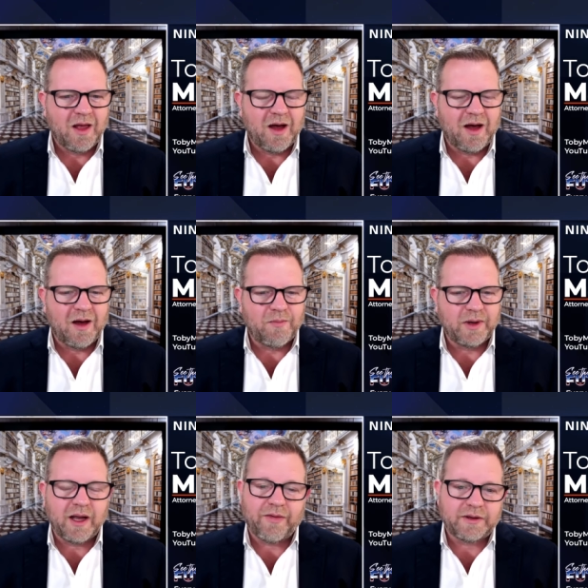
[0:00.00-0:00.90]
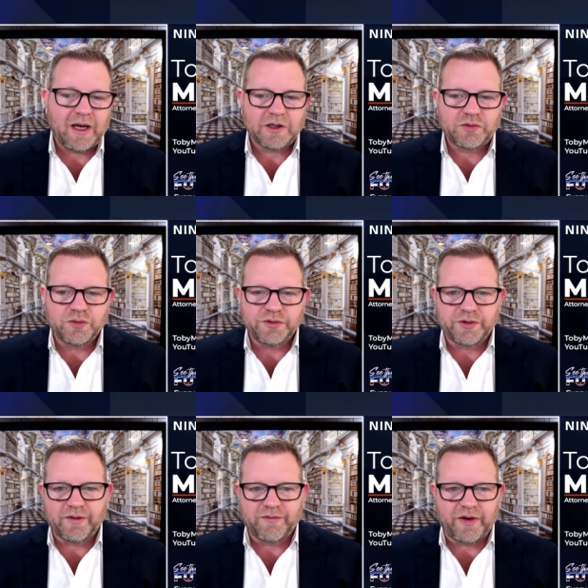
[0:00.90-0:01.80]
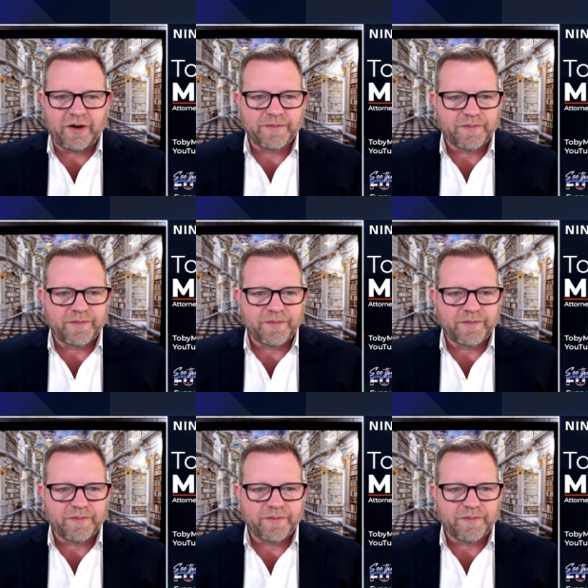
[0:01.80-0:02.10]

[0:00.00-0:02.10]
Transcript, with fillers: Uh, but yeah, the tax rules aren't fair.